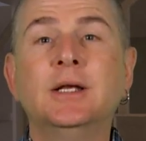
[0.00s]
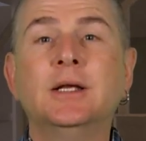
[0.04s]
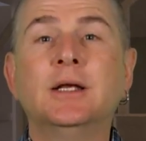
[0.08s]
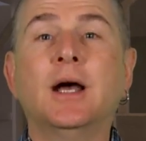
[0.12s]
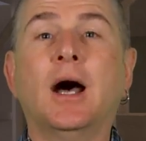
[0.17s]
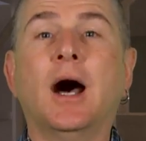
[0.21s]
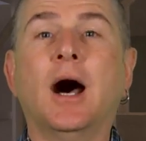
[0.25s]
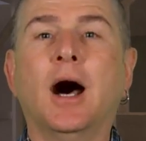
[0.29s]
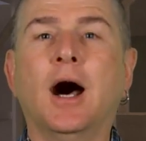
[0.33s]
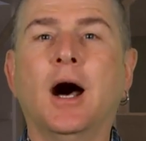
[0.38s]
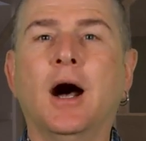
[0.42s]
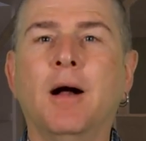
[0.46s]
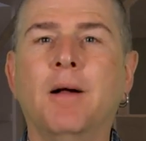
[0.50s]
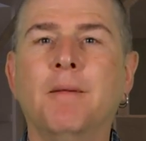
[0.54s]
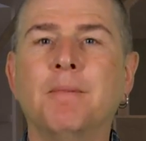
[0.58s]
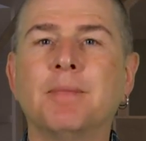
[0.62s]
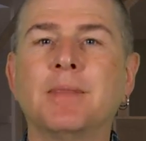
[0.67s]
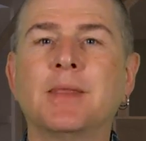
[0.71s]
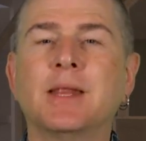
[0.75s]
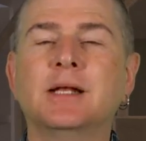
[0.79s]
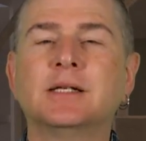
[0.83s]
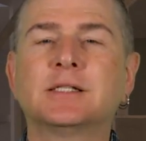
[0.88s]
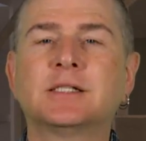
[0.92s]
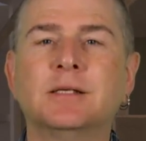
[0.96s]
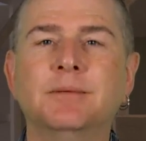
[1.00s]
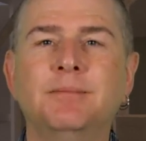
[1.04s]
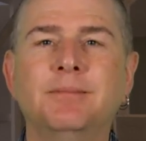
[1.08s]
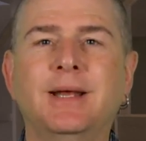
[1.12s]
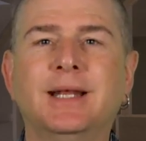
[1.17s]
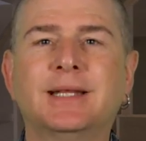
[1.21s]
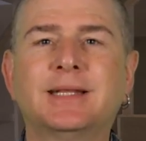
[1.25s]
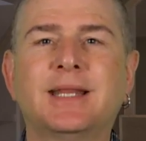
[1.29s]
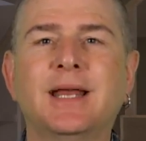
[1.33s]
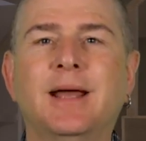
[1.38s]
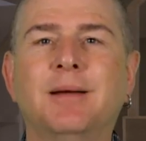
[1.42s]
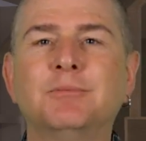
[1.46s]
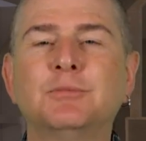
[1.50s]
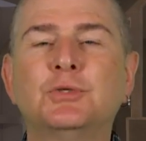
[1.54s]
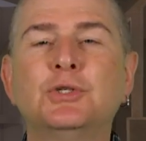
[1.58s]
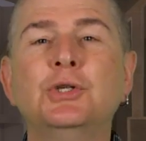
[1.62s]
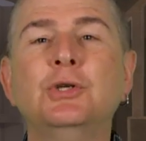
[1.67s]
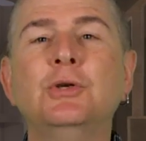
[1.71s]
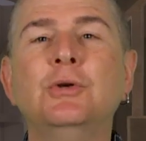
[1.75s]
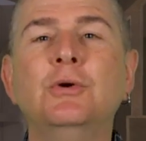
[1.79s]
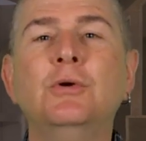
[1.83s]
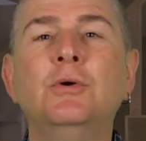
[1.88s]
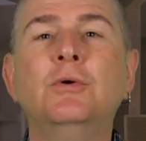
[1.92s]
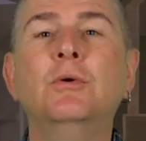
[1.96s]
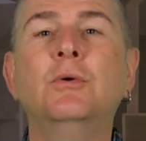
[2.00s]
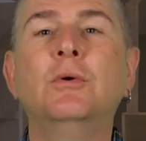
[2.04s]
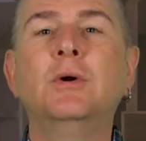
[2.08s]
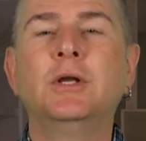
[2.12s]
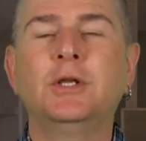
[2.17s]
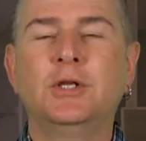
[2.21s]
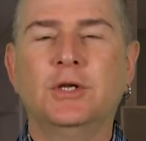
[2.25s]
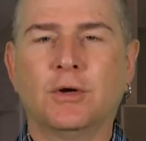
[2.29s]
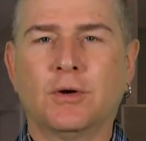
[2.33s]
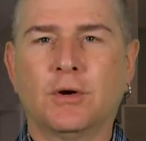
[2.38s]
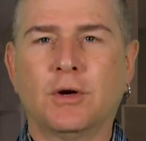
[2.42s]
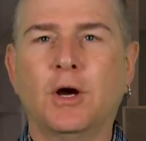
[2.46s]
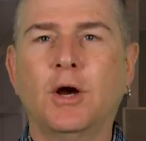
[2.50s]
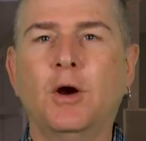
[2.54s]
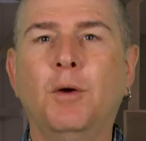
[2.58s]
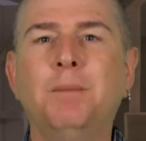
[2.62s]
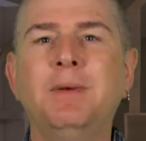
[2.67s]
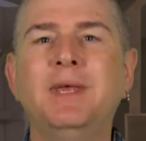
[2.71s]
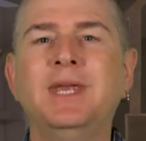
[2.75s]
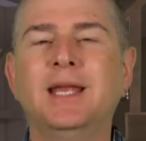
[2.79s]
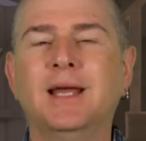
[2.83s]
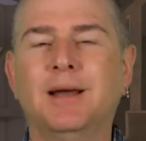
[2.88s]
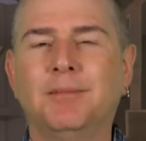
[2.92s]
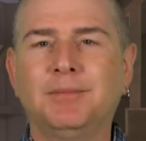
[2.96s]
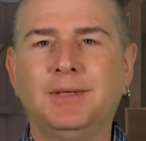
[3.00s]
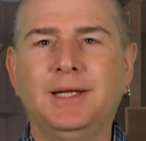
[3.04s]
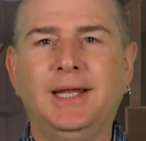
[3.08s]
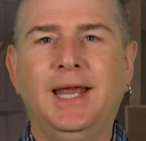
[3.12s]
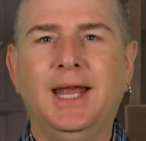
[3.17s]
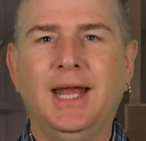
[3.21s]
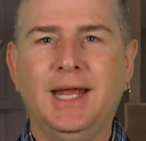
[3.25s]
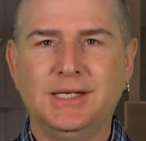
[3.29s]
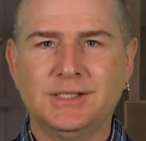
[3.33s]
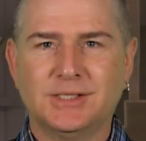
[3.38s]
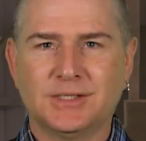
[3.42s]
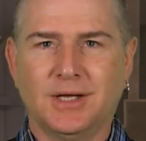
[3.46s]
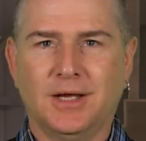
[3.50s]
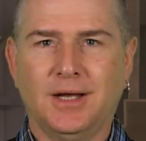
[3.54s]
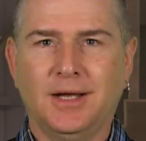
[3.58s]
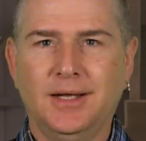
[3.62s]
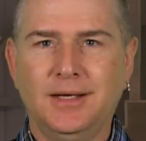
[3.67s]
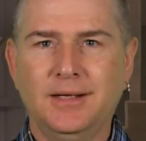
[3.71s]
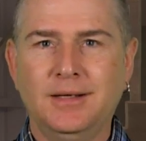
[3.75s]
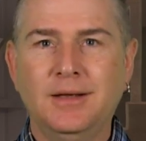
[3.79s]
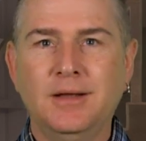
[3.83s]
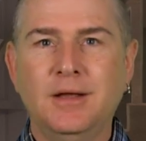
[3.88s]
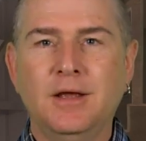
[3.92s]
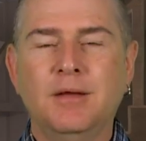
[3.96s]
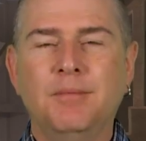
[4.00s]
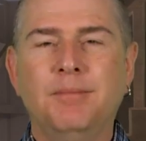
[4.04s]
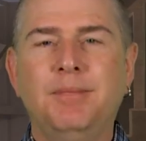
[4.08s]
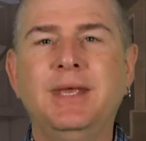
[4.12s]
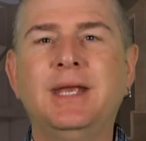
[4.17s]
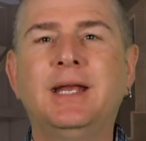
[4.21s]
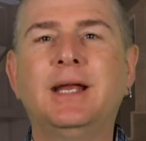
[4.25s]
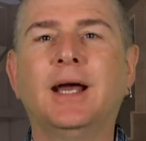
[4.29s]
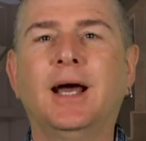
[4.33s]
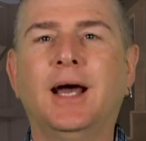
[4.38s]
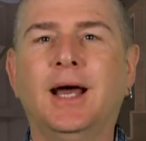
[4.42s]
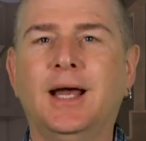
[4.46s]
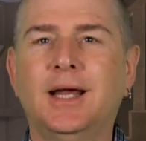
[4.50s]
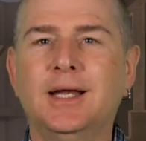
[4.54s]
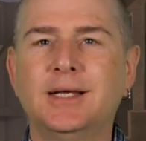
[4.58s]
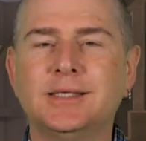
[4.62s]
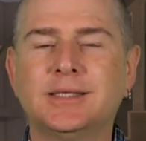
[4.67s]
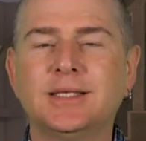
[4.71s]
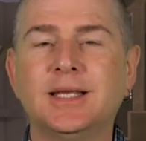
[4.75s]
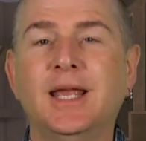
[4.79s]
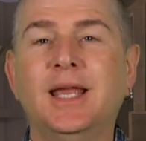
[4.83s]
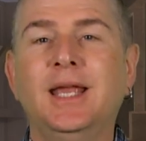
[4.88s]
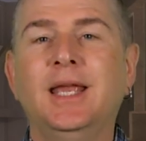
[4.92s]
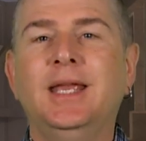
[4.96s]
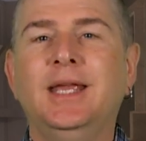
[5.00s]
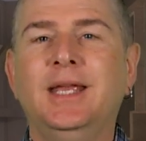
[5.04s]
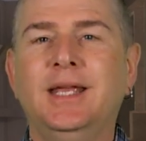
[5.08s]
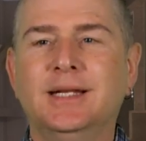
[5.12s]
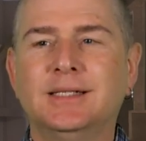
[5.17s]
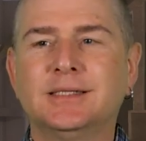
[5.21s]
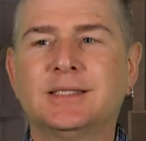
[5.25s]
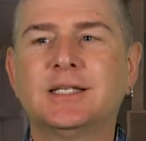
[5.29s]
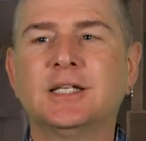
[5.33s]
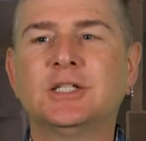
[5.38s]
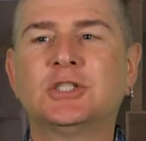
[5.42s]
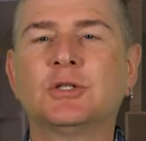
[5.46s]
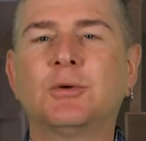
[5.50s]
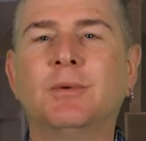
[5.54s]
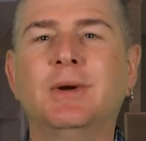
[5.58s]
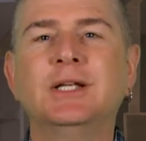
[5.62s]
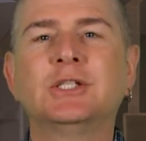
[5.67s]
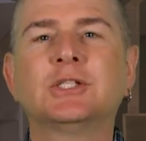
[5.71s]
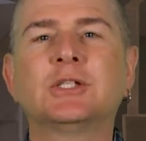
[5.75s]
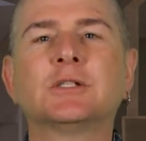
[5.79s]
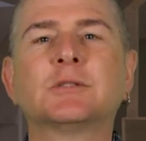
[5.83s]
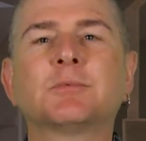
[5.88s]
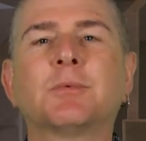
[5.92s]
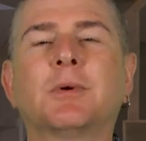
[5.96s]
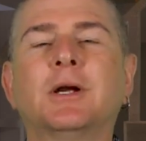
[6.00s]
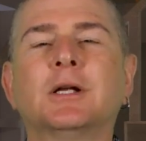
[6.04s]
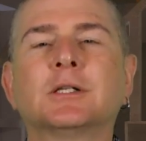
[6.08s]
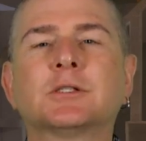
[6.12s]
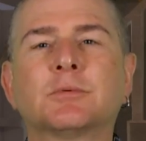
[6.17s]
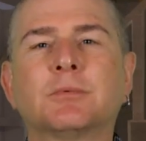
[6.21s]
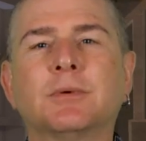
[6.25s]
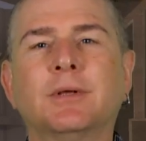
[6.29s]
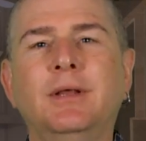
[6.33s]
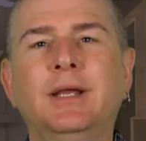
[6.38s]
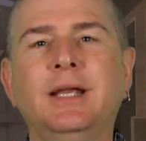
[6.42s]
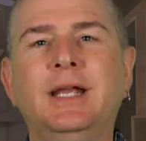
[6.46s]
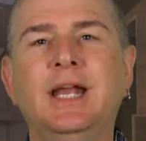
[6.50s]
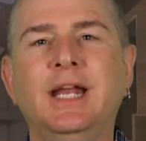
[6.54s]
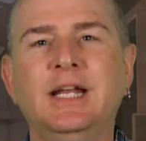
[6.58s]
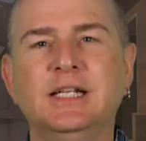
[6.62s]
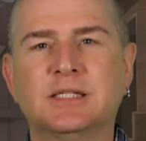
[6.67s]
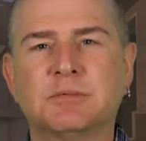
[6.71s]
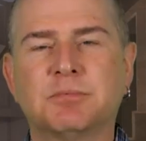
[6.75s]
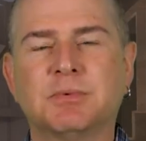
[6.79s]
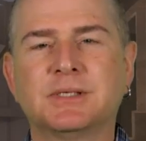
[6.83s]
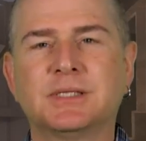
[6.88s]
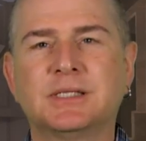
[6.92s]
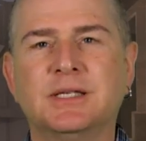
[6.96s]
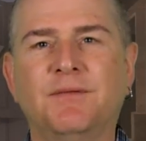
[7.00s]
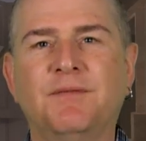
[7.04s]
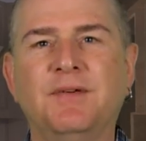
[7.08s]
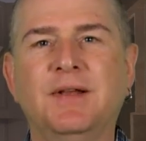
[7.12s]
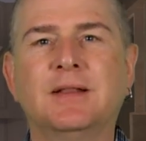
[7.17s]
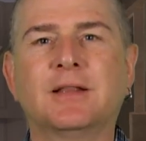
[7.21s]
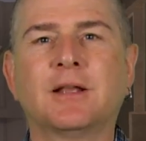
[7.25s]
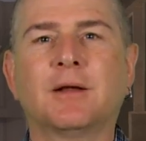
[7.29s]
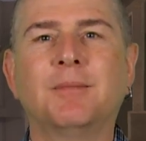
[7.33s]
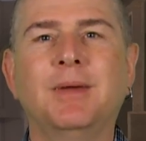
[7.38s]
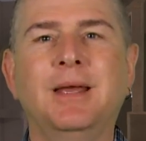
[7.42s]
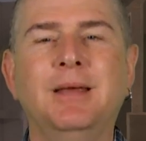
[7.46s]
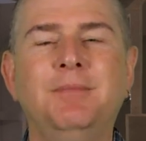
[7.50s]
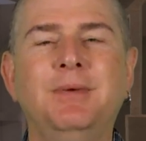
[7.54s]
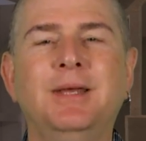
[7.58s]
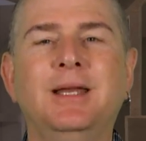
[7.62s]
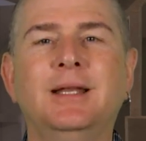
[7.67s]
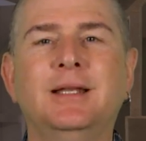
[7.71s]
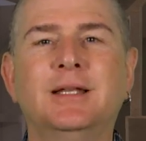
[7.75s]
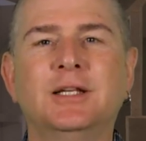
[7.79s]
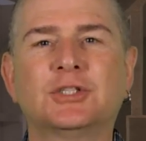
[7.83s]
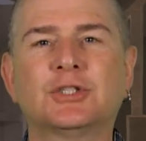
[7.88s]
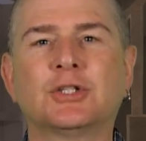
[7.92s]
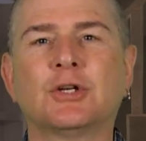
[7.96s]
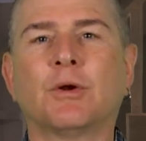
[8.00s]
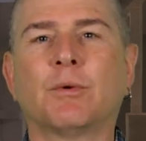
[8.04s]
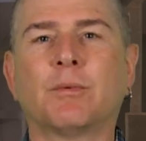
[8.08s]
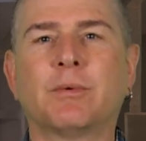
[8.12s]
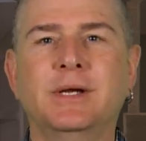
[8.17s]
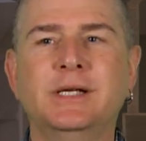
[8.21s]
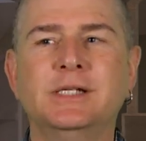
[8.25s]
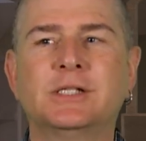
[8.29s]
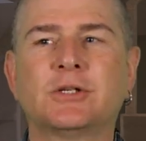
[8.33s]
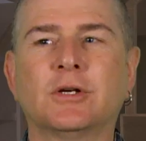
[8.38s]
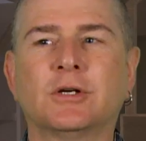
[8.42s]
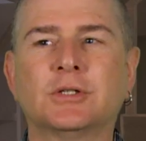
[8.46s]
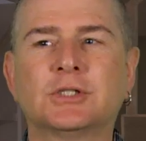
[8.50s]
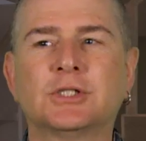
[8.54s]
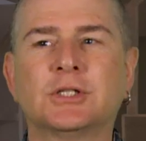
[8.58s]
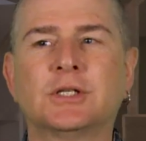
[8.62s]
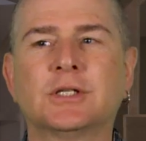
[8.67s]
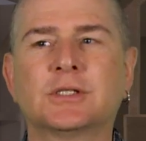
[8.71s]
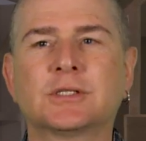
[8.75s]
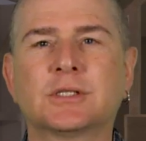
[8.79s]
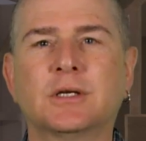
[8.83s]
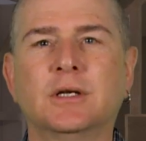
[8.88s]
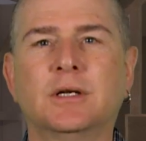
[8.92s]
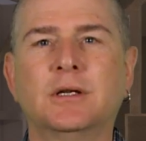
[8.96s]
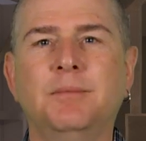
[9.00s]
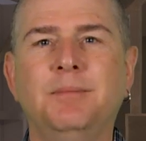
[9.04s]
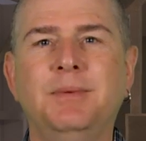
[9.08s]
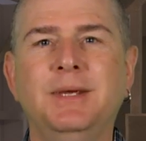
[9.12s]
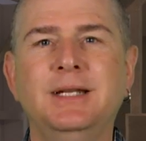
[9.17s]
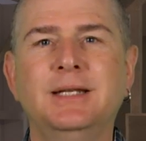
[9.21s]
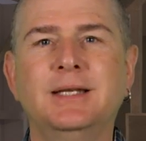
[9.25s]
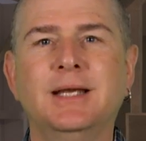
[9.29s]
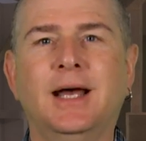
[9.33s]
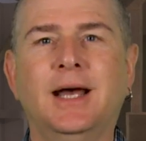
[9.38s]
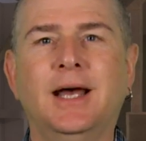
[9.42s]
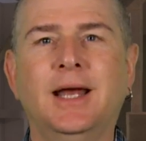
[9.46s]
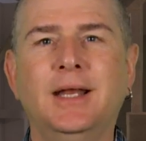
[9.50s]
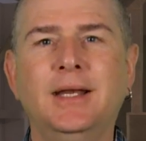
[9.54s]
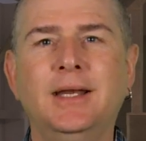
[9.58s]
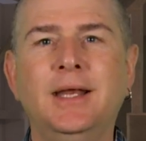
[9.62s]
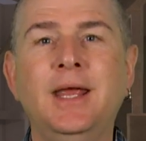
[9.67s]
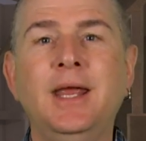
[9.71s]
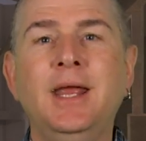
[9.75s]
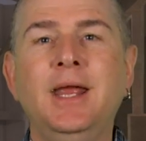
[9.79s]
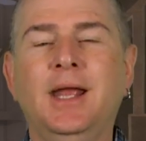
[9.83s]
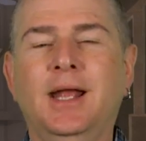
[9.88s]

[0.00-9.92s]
Um, submit them to your OPM liaison because in situations where it's really case specific, there may be additional research that's going to be done.